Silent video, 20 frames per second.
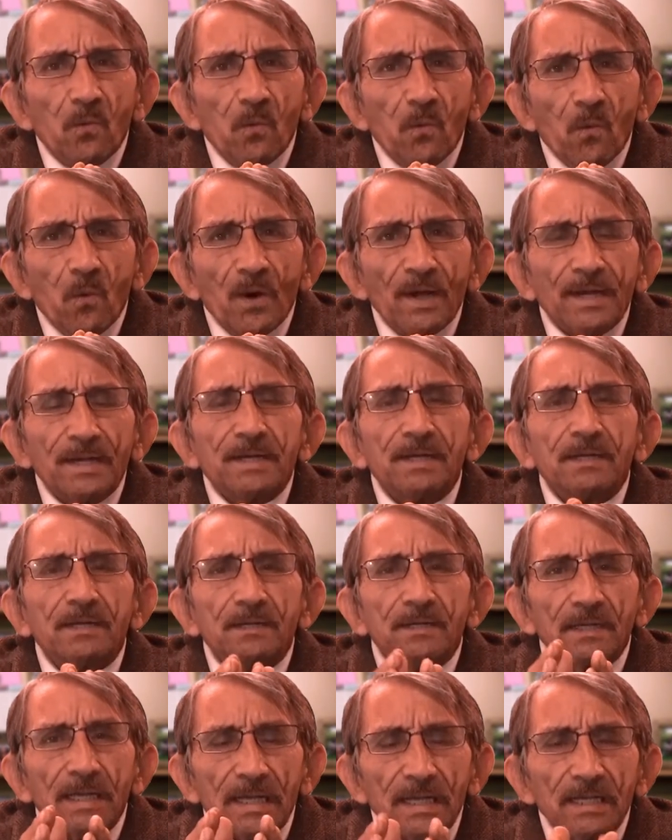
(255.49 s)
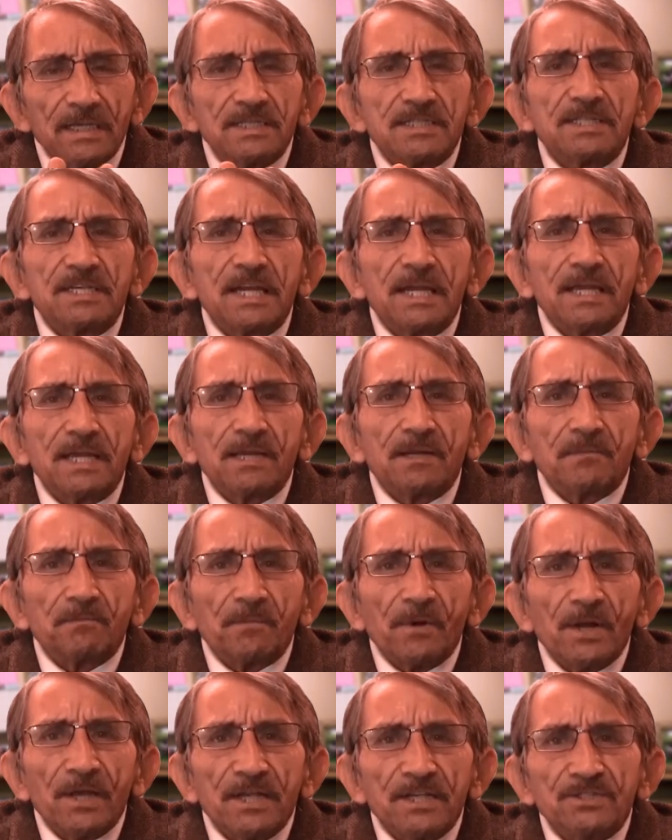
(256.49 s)
what has taken
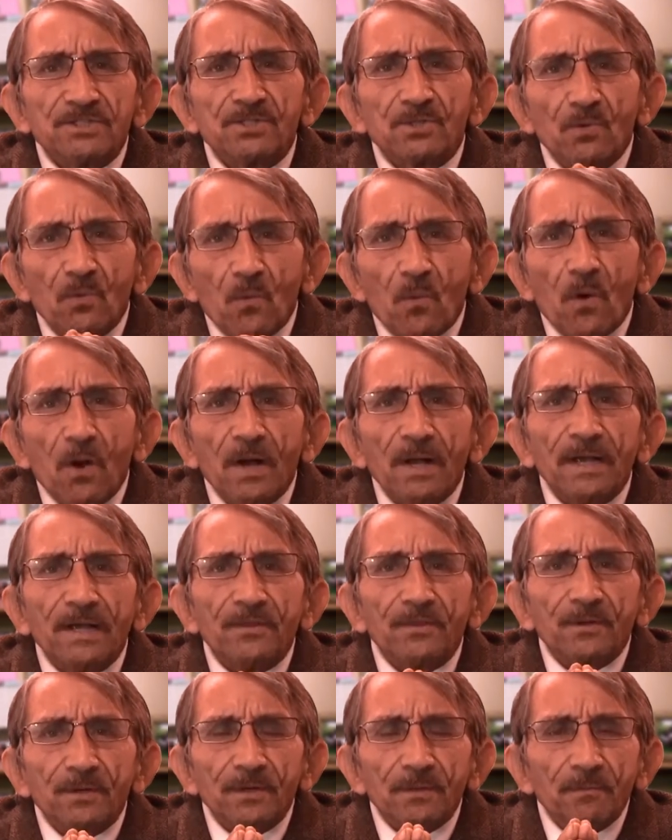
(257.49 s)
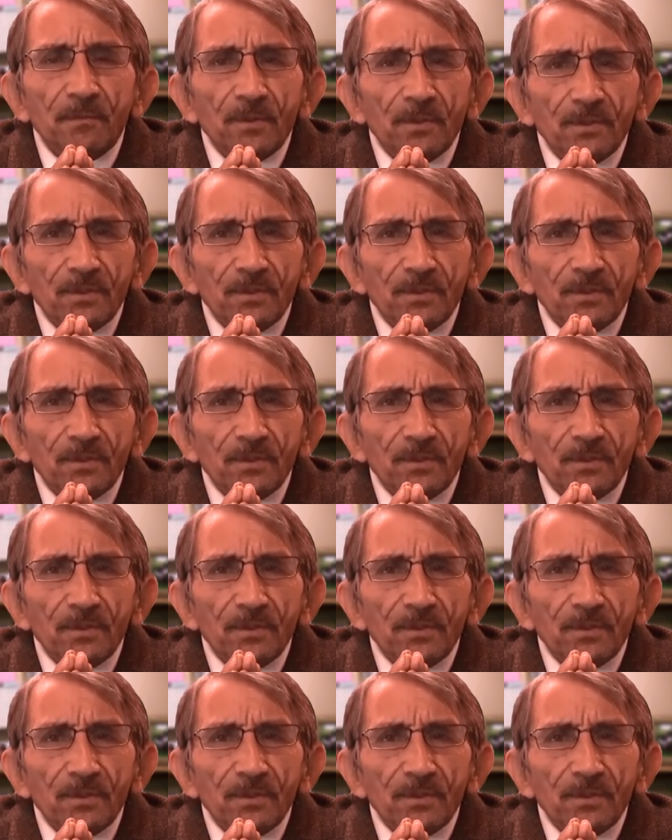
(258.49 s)
place, to why the